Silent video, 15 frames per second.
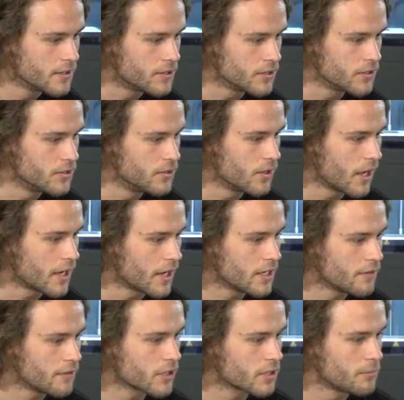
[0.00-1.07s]
Do
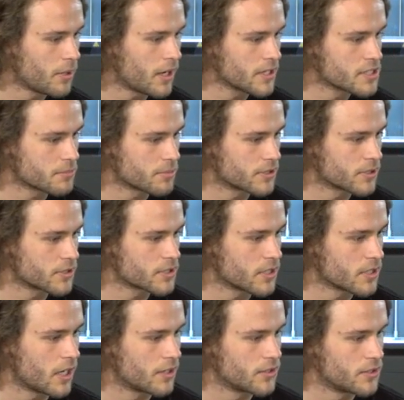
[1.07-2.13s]
any of your composite printers
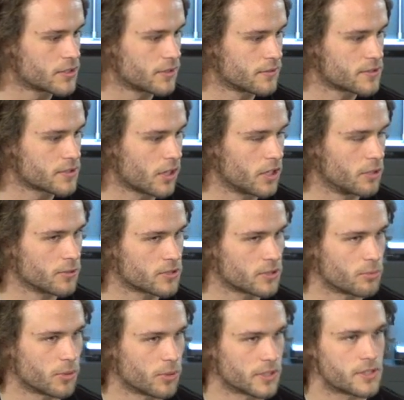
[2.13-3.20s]
allow use of soluble
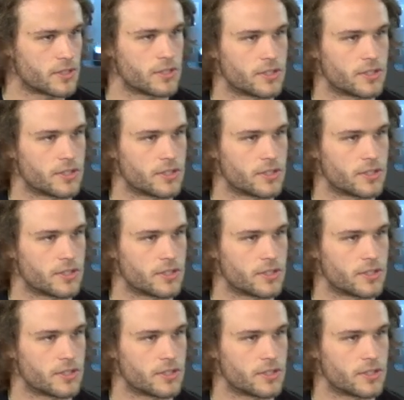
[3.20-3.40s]
supports?